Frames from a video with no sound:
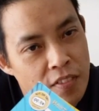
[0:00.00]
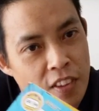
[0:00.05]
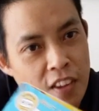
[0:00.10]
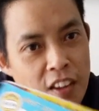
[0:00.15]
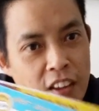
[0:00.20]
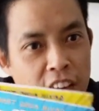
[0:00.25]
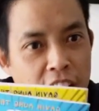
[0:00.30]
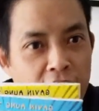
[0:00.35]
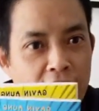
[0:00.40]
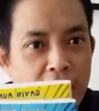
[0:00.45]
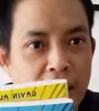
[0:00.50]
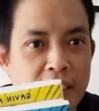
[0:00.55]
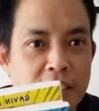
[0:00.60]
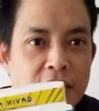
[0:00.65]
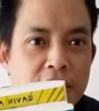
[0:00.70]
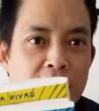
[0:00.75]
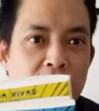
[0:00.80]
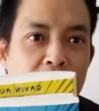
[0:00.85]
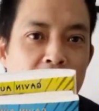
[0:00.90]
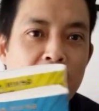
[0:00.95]
Okay,
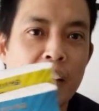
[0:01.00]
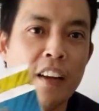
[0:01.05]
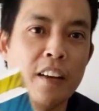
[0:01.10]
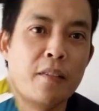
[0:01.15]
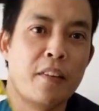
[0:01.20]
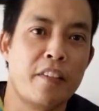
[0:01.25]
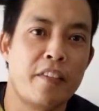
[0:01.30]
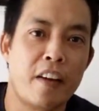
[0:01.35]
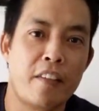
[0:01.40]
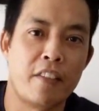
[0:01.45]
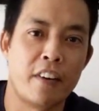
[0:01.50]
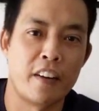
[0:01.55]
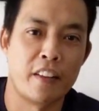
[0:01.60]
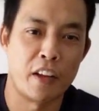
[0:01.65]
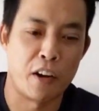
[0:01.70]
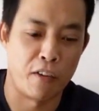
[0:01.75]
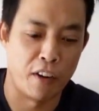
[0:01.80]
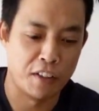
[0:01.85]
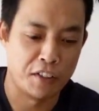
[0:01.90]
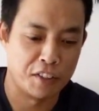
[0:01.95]
so yeah, if you have another
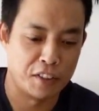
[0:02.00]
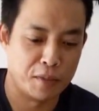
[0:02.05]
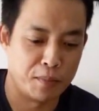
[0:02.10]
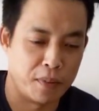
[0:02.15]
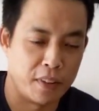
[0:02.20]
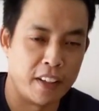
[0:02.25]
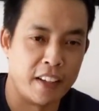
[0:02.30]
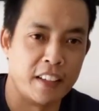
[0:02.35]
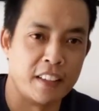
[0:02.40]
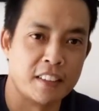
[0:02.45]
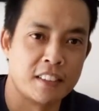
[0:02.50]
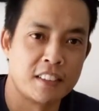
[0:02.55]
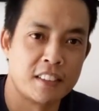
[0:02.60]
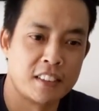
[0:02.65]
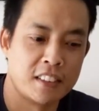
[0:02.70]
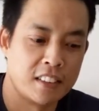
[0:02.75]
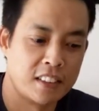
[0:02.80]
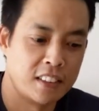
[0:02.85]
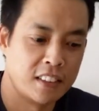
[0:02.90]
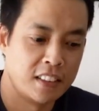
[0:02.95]
question,
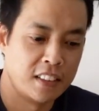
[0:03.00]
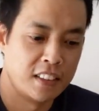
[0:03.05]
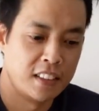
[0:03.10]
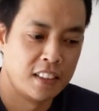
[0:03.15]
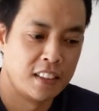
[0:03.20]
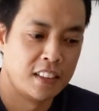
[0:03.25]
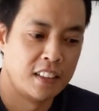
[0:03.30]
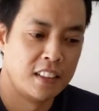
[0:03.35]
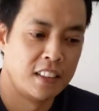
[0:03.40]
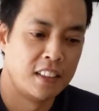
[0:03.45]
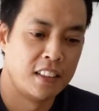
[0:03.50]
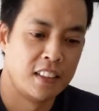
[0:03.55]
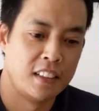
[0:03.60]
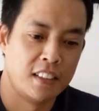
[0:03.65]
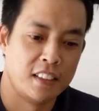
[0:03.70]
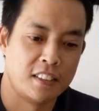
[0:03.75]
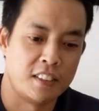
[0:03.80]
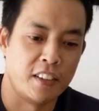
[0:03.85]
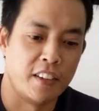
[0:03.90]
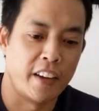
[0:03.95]
please.
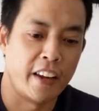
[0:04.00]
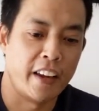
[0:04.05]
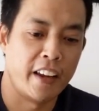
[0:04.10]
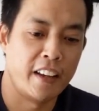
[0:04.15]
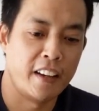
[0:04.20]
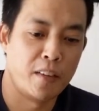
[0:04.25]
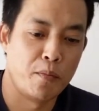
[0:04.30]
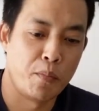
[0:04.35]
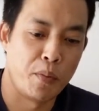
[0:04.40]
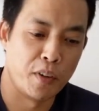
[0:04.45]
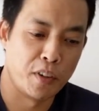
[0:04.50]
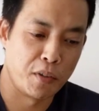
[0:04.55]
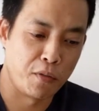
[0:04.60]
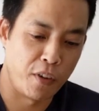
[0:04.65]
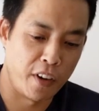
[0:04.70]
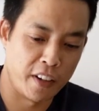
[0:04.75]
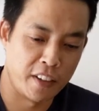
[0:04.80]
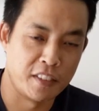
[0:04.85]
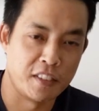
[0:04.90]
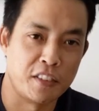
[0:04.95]
So again, books
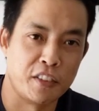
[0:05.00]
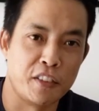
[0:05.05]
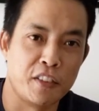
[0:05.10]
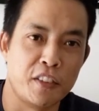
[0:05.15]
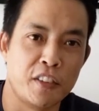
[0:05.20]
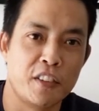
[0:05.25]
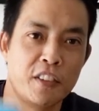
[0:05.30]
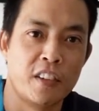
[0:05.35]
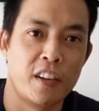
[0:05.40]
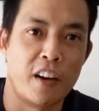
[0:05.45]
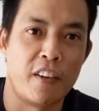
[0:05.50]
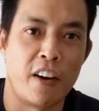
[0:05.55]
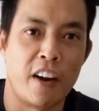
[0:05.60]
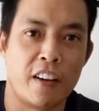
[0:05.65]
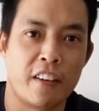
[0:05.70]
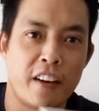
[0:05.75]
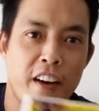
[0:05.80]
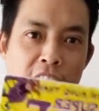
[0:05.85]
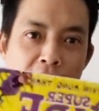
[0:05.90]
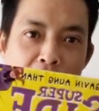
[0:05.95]
1 and 2 are
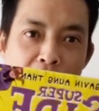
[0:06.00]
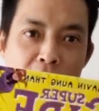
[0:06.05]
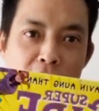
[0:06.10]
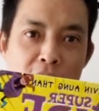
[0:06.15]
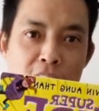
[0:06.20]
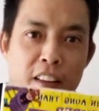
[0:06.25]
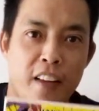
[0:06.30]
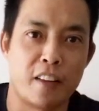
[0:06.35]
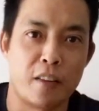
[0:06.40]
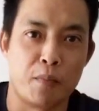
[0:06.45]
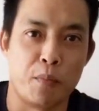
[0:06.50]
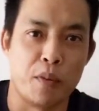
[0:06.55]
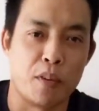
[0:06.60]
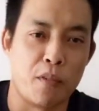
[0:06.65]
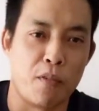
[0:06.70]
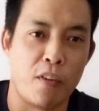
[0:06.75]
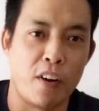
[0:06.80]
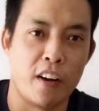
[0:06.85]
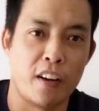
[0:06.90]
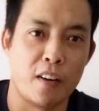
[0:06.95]
out now. That's book
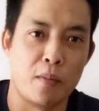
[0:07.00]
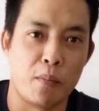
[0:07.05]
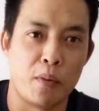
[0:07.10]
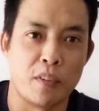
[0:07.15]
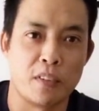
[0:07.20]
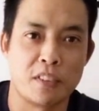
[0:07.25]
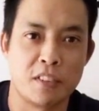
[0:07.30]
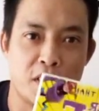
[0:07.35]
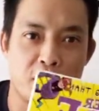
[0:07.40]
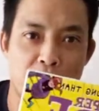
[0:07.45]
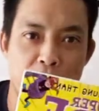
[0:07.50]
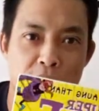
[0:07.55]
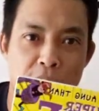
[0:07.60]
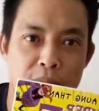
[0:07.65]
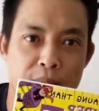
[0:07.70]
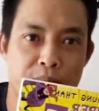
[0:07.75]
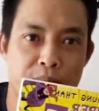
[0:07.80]
1, book 2.